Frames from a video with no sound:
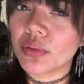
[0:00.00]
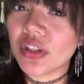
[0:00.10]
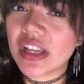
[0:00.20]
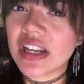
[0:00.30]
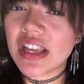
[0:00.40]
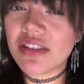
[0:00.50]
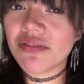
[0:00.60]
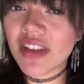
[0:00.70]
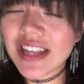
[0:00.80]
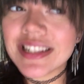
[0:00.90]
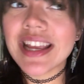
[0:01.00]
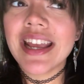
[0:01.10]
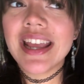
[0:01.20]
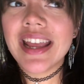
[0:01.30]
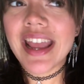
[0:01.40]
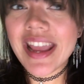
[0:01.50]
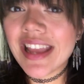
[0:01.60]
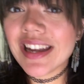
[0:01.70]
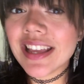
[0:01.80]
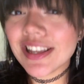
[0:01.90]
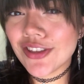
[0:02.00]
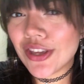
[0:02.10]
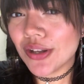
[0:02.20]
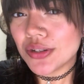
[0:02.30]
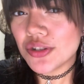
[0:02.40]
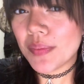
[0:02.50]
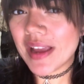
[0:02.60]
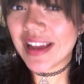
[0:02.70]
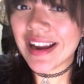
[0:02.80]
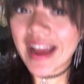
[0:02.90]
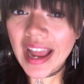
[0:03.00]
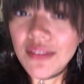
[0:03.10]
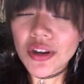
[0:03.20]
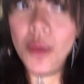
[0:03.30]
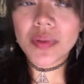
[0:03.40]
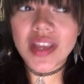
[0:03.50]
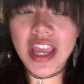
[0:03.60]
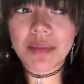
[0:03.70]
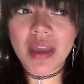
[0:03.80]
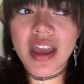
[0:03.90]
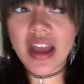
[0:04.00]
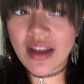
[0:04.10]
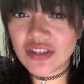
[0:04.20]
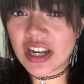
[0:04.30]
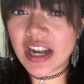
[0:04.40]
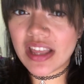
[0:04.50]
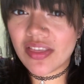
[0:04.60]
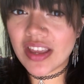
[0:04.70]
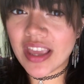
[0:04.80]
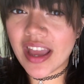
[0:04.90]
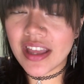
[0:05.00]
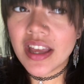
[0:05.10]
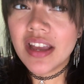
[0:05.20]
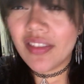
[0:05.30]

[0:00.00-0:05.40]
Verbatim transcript: Brilliant event in Kyoto, Japan. I haven't opened the game yet, I haven't done anything yet.